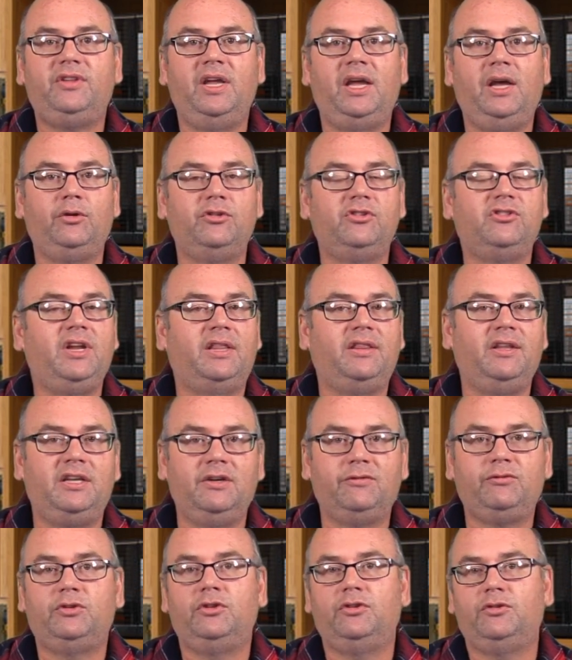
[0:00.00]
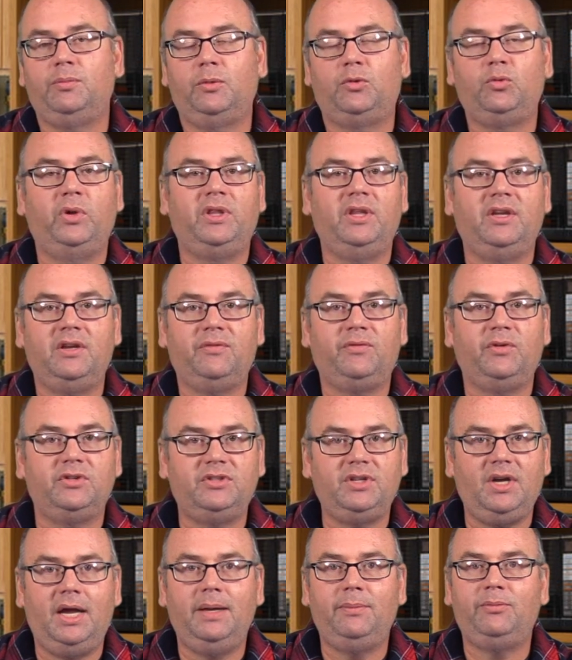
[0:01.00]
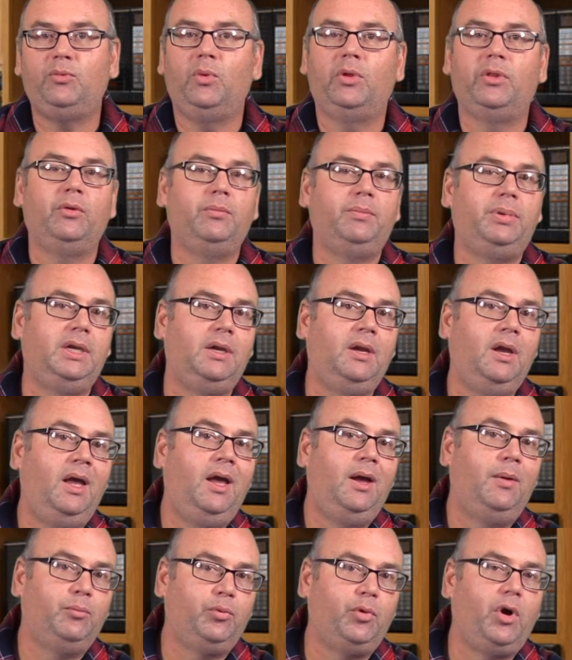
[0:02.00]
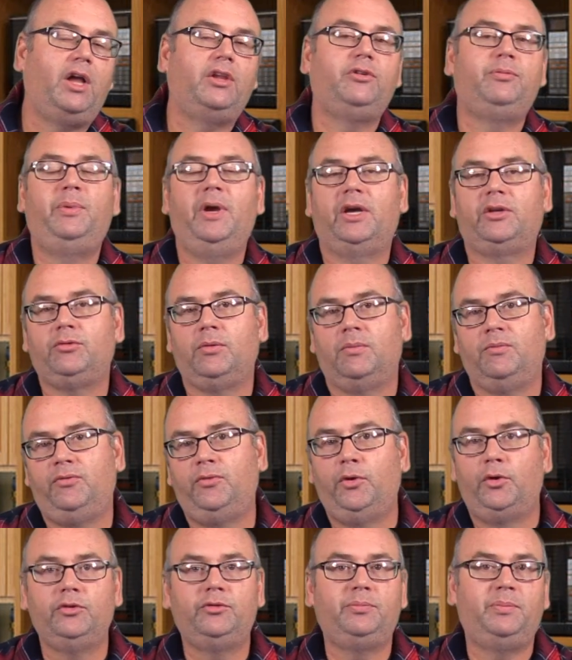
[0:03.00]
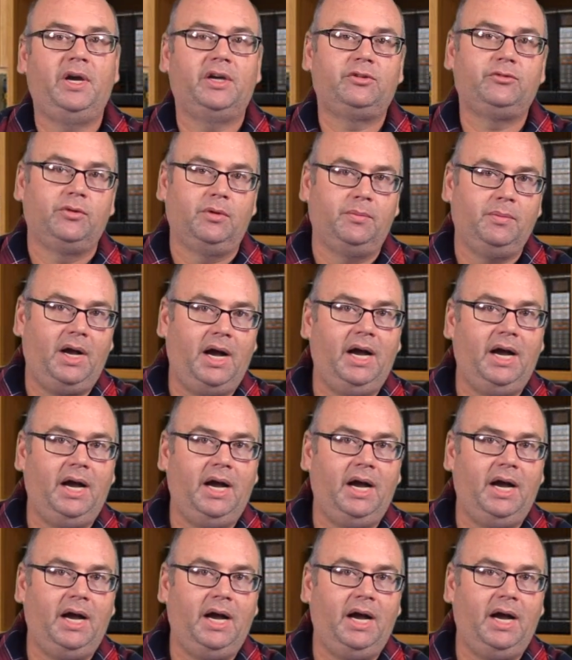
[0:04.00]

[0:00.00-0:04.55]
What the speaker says: They understand the differences between the different types, whether it be broad spectrum, full spectrum,